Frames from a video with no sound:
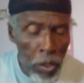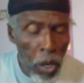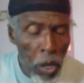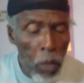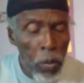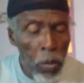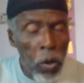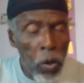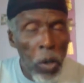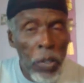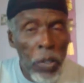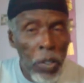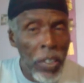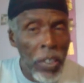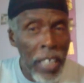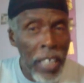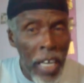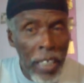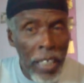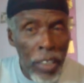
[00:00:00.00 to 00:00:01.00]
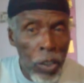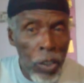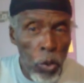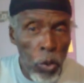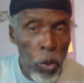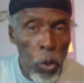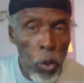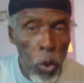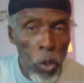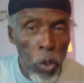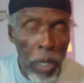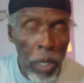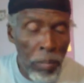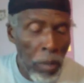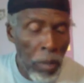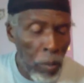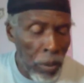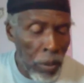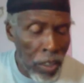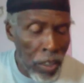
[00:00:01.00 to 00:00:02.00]
Now we're going to the next low
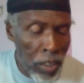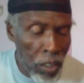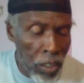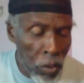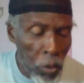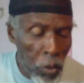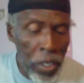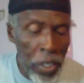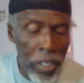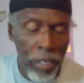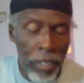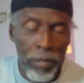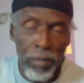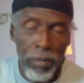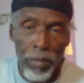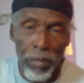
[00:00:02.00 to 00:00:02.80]
number, which is 3.